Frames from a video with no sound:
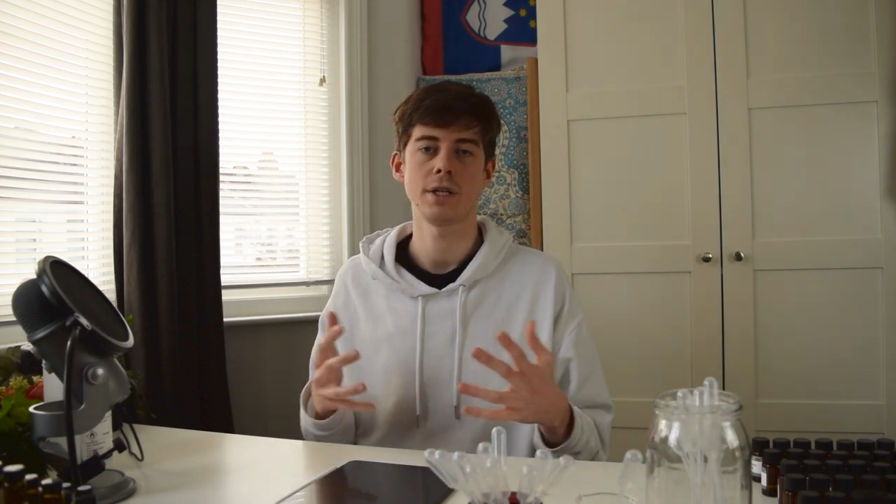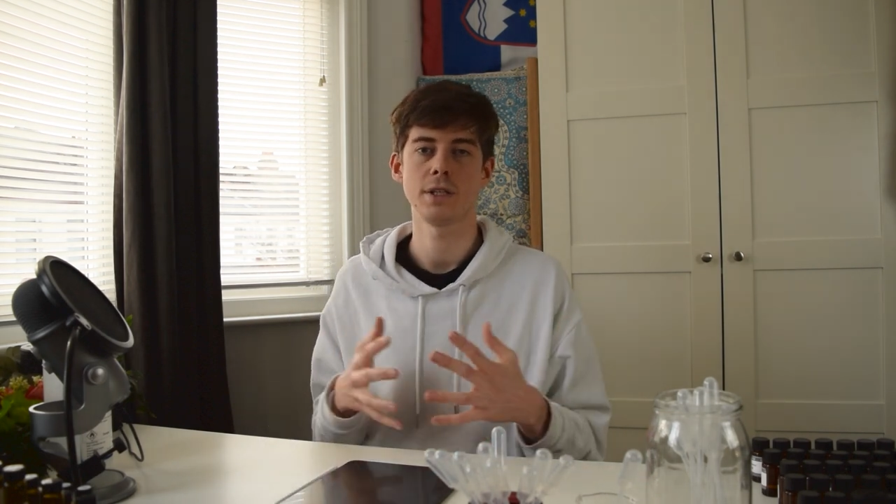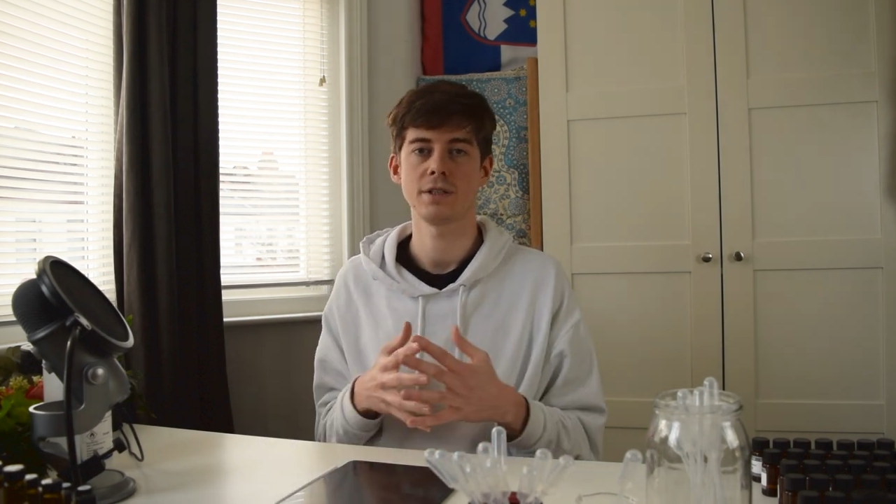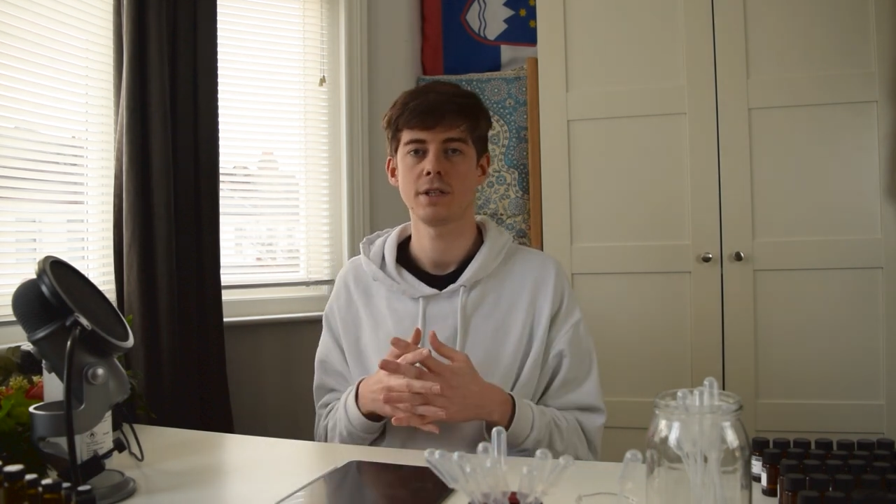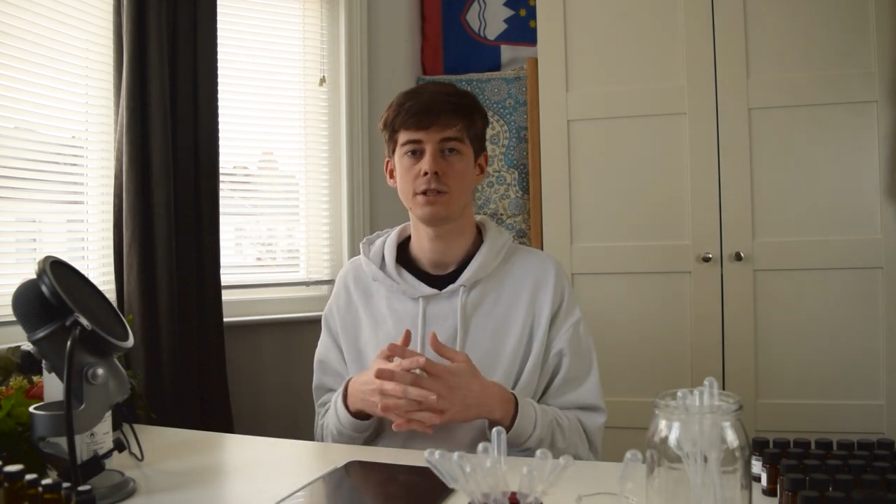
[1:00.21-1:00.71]

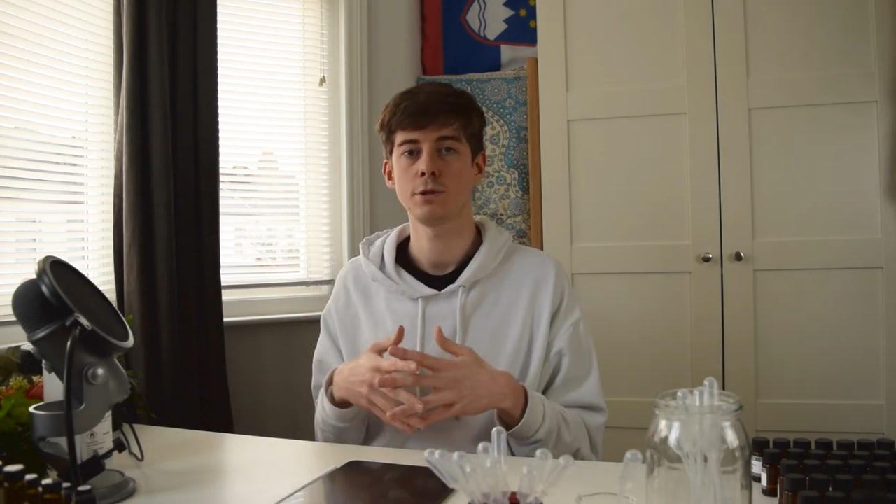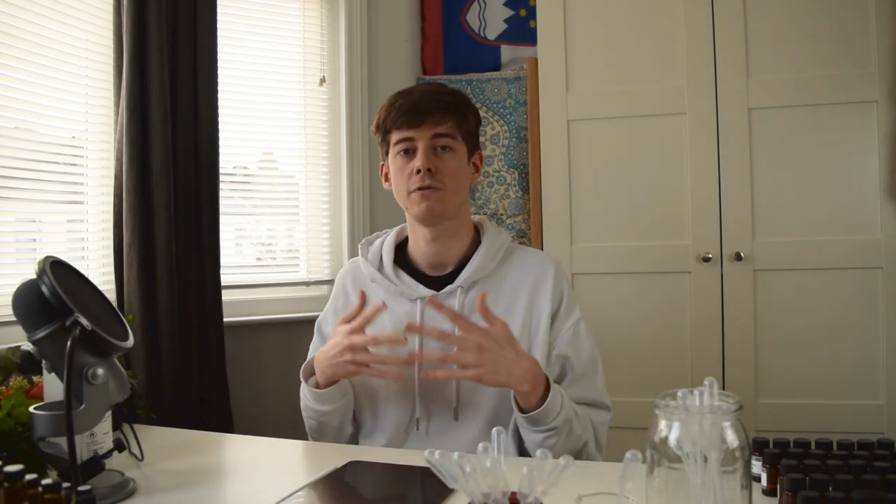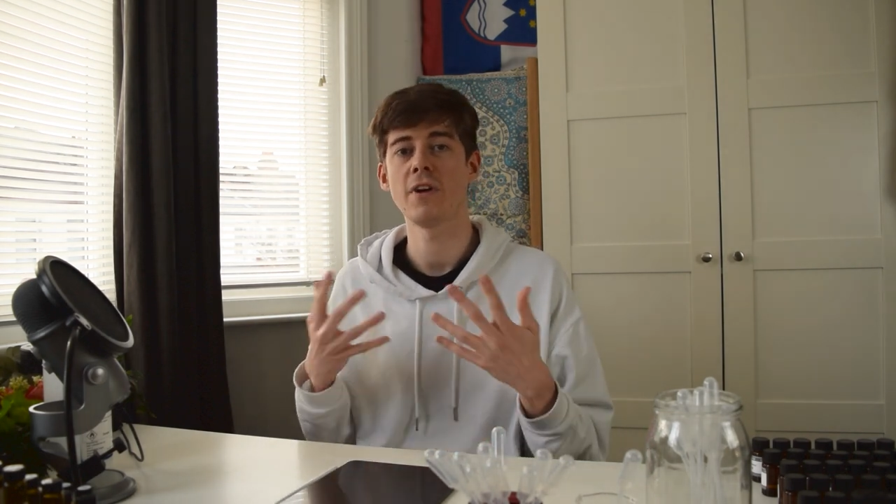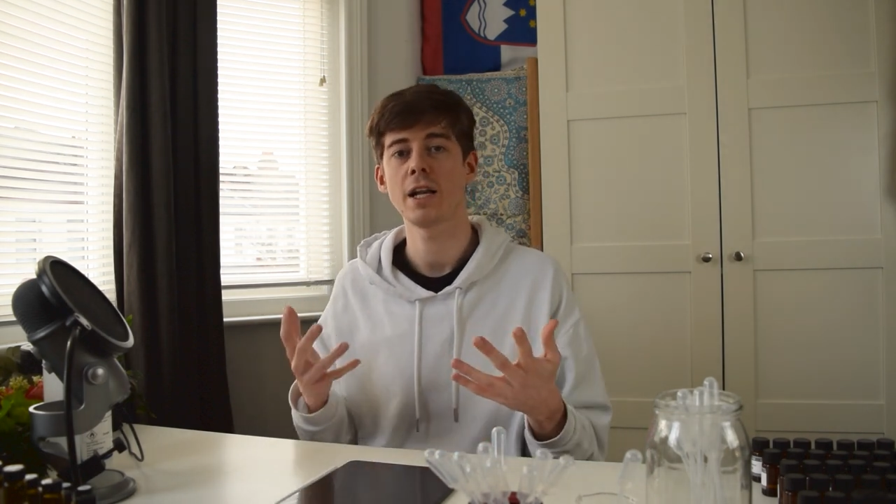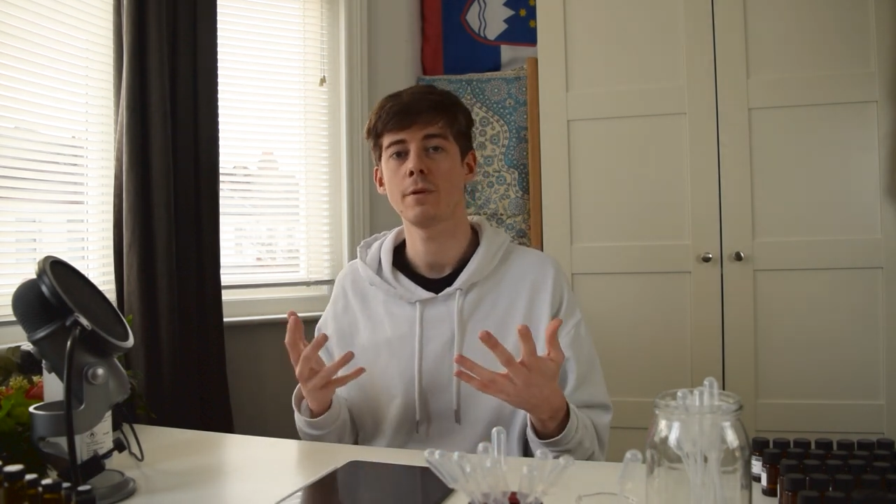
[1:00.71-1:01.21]
is to
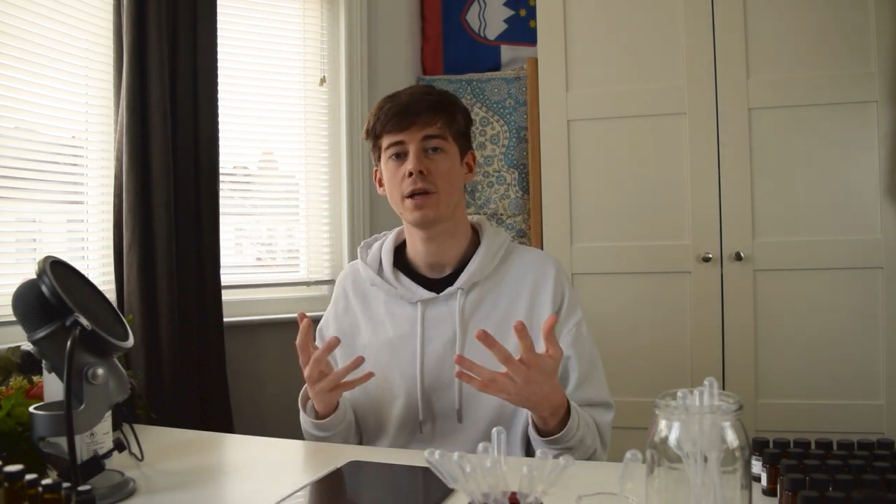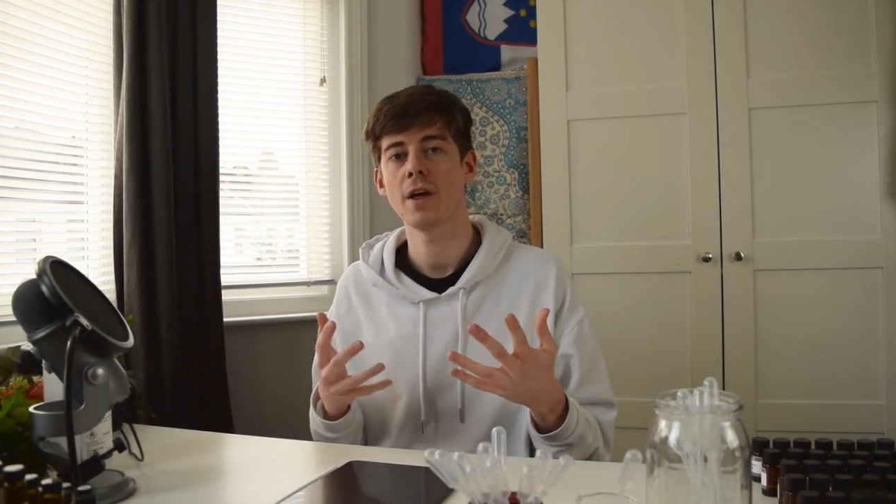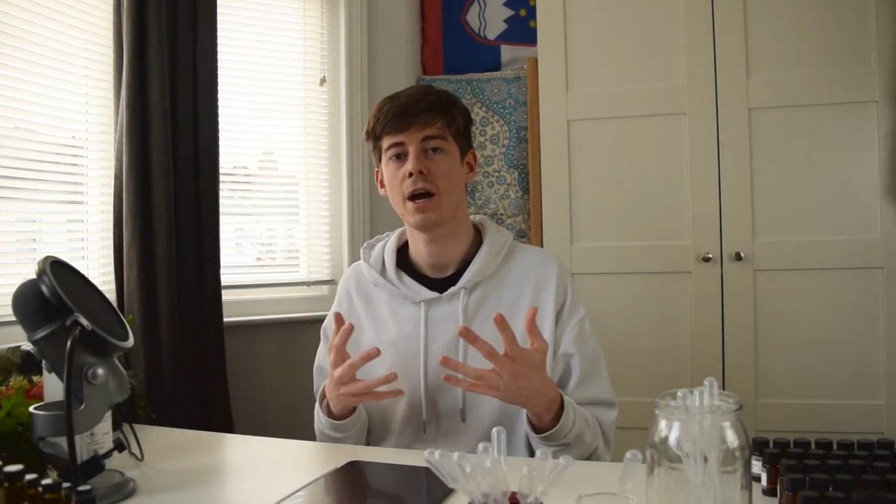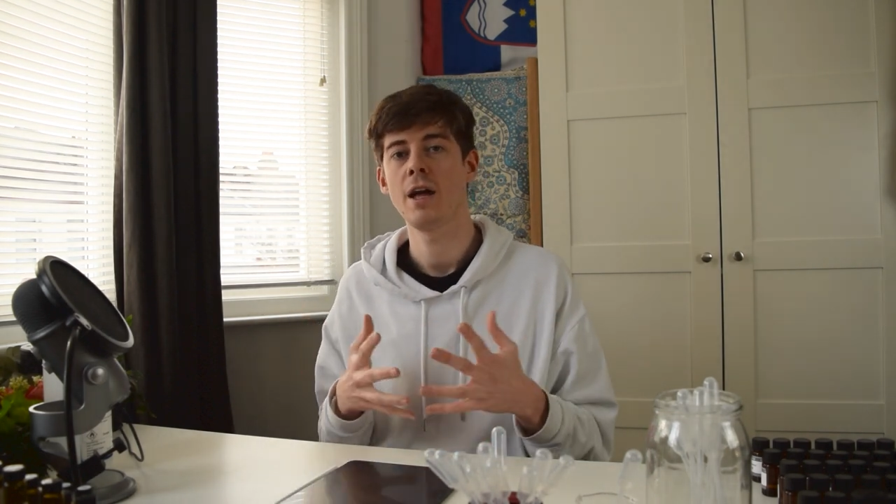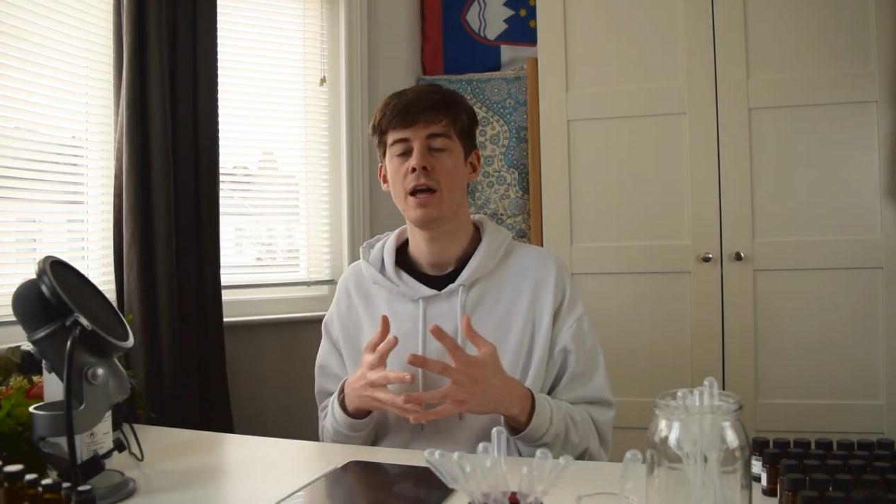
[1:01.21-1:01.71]
evaluate
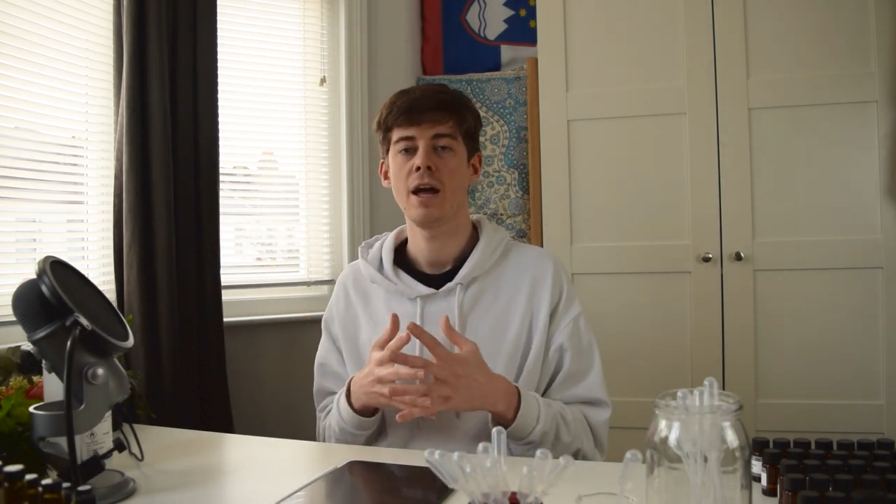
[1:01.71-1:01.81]
that.